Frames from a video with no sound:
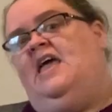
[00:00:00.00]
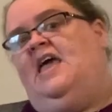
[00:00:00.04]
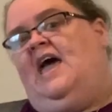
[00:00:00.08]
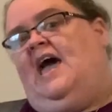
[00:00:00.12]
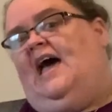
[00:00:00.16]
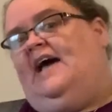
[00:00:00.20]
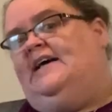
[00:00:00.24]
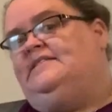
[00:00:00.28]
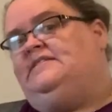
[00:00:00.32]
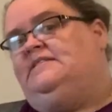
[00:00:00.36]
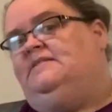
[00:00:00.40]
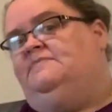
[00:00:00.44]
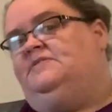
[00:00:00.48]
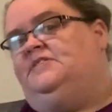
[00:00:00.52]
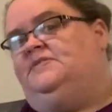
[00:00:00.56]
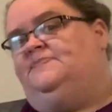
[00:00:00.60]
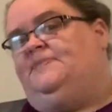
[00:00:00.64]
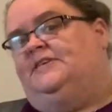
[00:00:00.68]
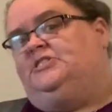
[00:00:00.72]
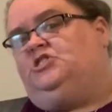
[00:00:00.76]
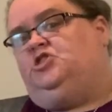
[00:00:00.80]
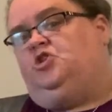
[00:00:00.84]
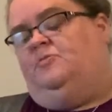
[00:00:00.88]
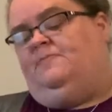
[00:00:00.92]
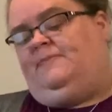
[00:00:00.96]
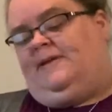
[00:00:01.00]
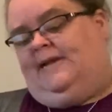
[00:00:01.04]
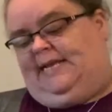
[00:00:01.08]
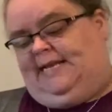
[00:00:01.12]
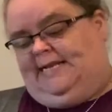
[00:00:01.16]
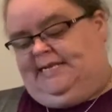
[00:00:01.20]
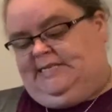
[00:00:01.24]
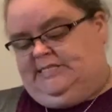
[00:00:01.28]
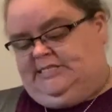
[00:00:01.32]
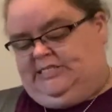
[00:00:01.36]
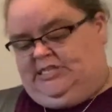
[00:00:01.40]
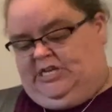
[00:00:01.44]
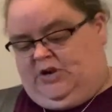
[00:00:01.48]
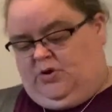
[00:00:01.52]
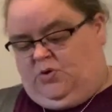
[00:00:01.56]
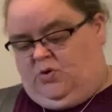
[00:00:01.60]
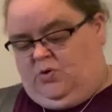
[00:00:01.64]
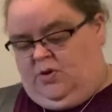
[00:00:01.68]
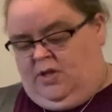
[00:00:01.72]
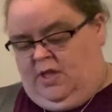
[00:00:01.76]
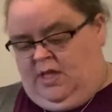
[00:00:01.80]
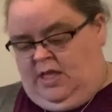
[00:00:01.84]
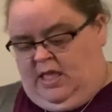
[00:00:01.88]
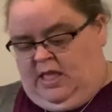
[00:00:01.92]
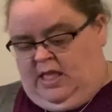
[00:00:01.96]
has some special meaning to
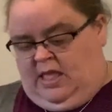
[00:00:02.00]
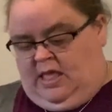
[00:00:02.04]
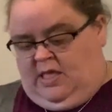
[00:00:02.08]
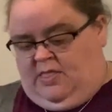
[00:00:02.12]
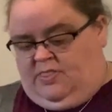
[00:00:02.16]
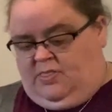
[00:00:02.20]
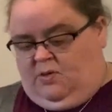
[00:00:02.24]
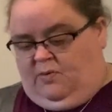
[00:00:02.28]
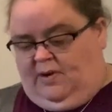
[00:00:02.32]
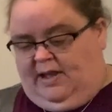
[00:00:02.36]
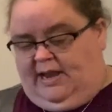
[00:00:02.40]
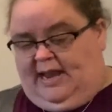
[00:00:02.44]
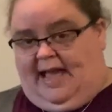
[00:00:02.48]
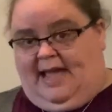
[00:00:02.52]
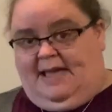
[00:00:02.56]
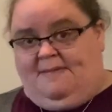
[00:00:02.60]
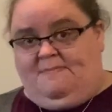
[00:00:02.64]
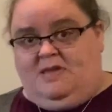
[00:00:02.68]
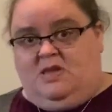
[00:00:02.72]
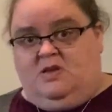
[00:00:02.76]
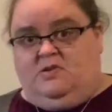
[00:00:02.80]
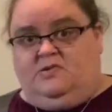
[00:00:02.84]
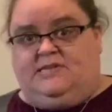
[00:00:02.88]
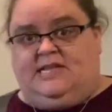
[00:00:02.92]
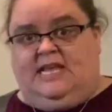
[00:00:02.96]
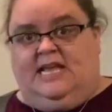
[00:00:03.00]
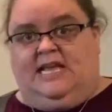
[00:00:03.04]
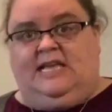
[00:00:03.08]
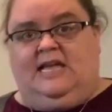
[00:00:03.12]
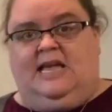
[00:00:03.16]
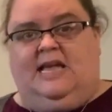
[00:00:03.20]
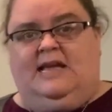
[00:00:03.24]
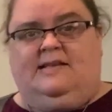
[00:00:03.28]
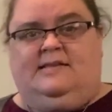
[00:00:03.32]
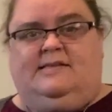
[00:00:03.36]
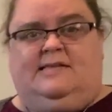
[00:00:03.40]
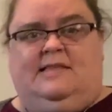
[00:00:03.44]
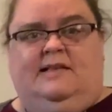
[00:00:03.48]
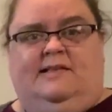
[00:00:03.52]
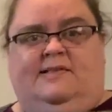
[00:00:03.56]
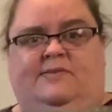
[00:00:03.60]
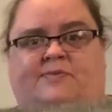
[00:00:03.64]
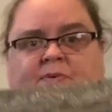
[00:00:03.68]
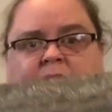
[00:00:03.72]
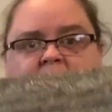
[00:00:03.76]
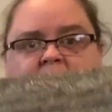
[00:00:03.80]
you. The one I'm using is this